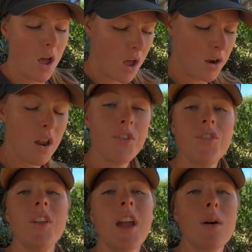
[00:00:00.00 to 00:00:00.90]
Another
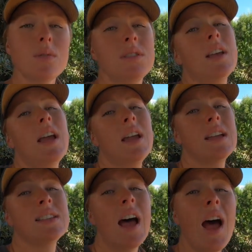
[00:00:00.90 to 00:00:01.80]
thing I will say
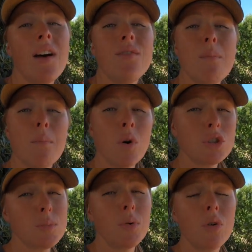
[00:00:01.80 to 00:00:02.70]
is have
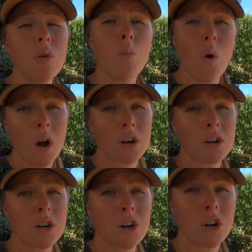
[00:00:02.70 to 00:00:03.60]
multiple
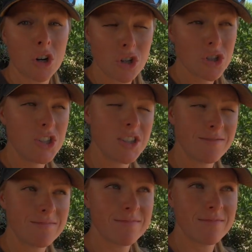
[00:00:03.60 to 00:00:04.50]
waterers
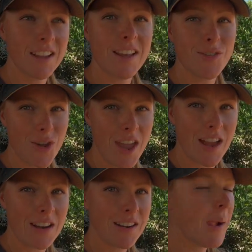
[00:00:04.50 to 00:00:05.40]
if you
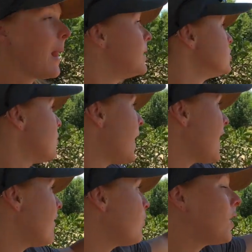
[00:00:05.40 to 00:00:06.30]
can. So I
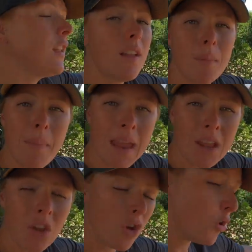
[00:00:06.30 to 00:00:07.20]
have one in their
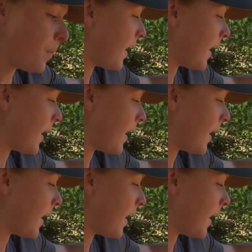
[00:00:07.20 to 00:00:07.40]
main coop,